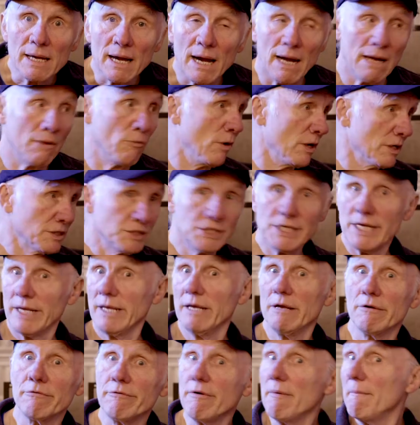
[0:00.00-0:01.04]
I want to
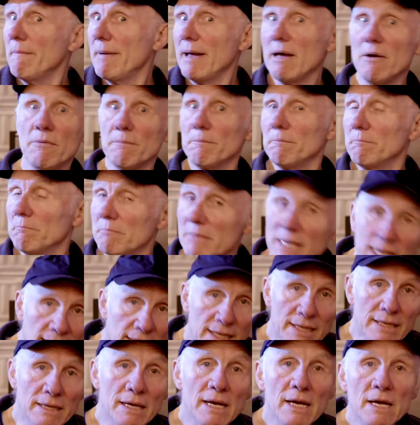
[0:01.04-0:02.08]
hear about
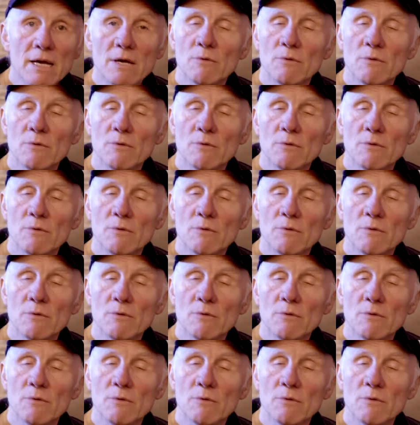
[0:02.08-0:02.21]
me.